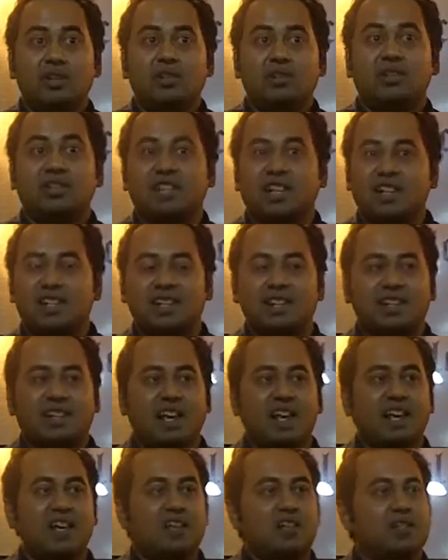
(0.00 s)
So there is a
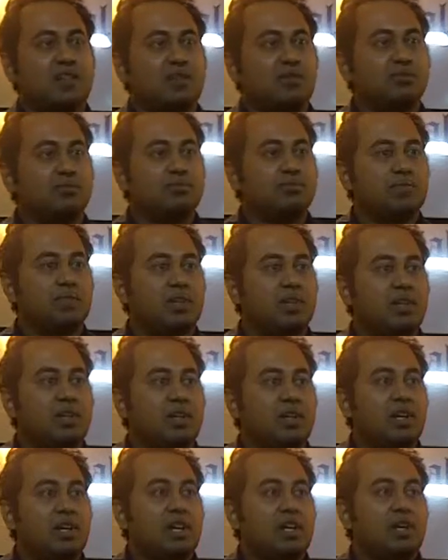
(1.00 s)
say,
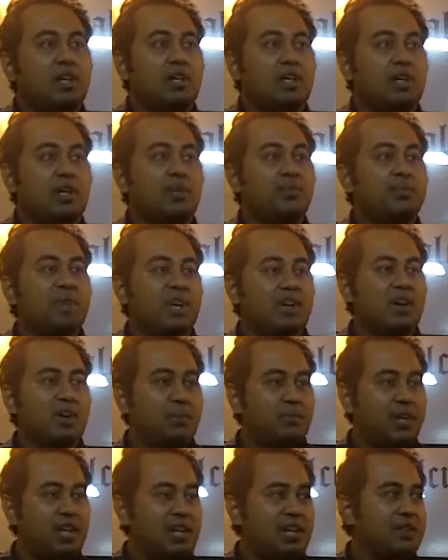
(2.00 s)
you may
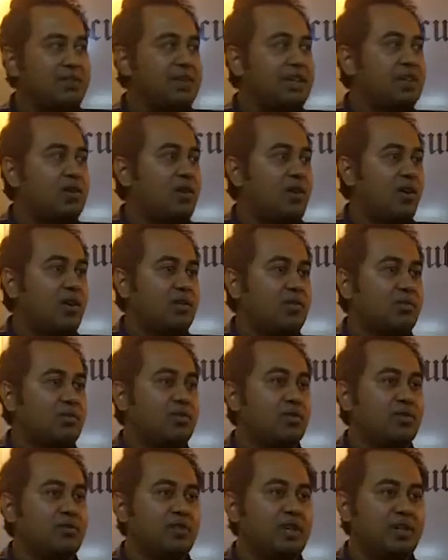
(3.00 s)
not believe in God to
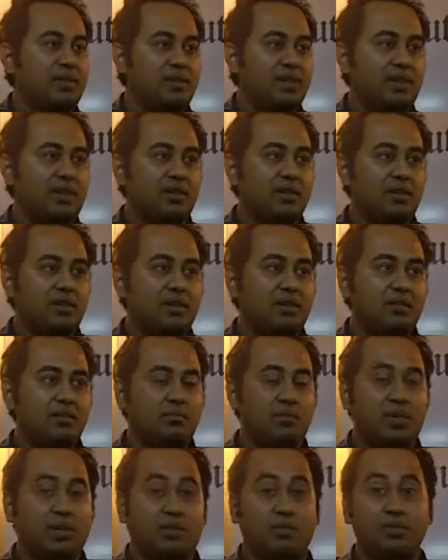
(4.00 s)
go to heaven,
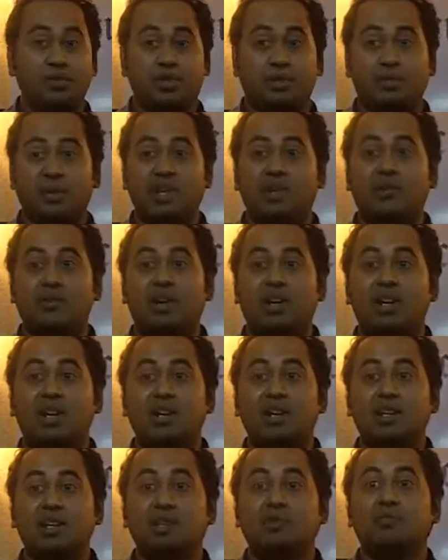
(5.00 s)
But to speak well,
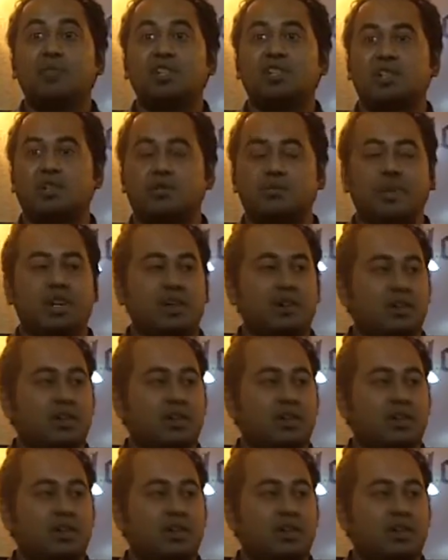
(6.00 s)
you must speak.